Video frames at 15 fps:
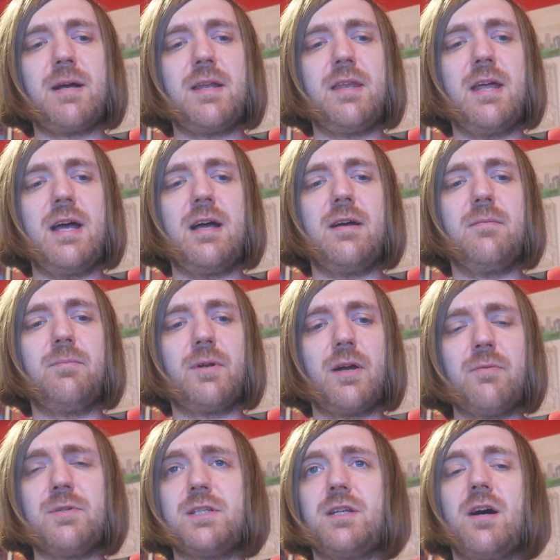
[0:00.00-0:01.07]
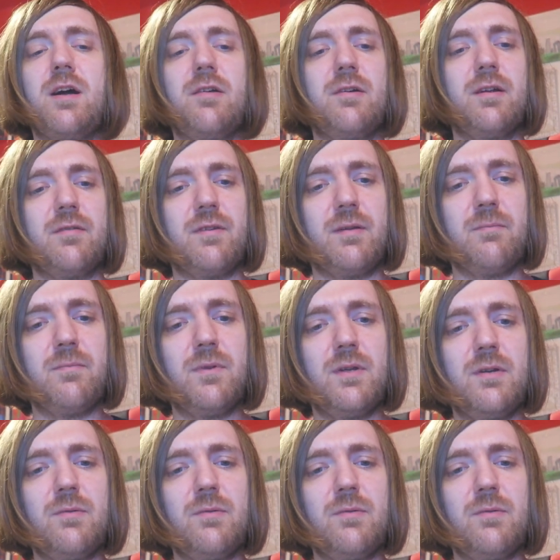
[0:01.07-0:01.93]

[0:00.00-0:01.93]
man there, but I was tiring of him.